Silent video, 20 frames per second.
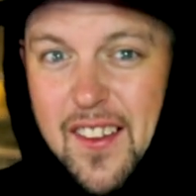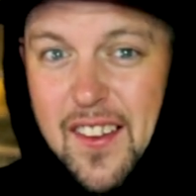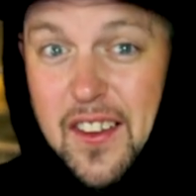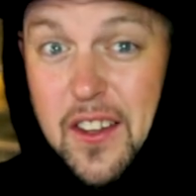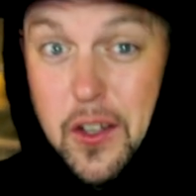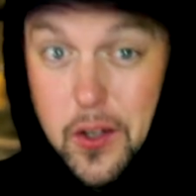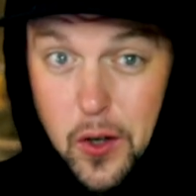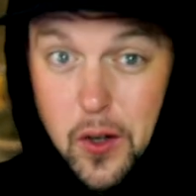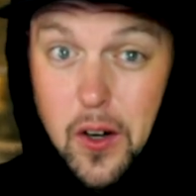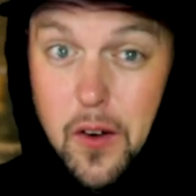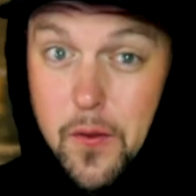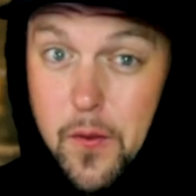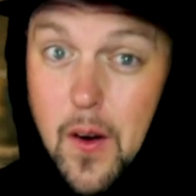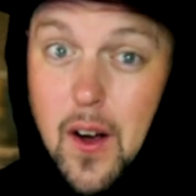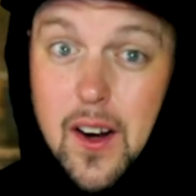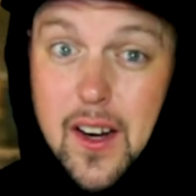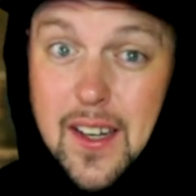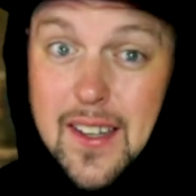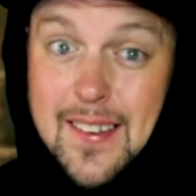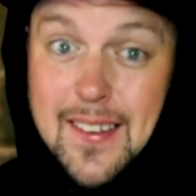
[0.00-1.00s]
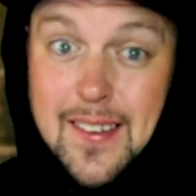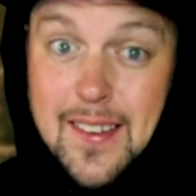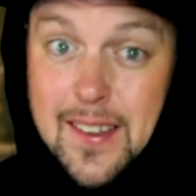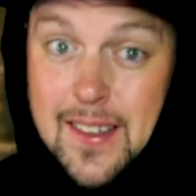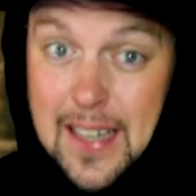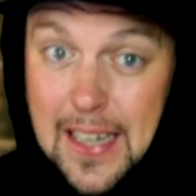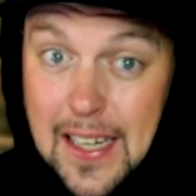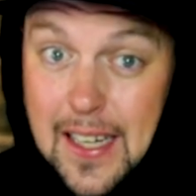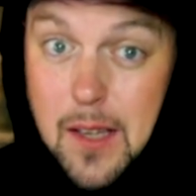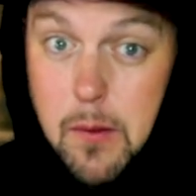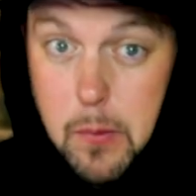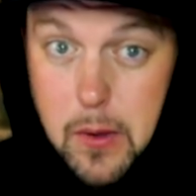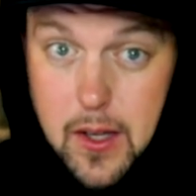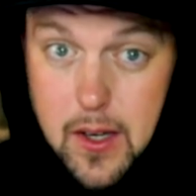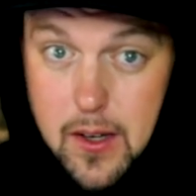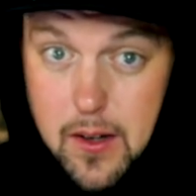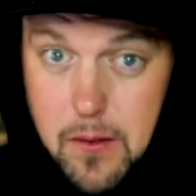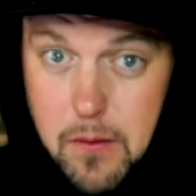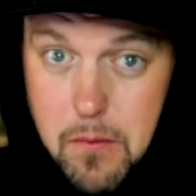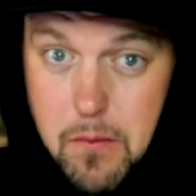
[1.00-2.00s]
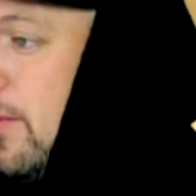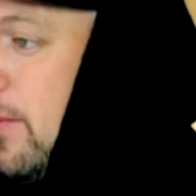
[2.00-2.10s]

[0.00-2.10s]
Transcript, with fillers: you're a fucking demon.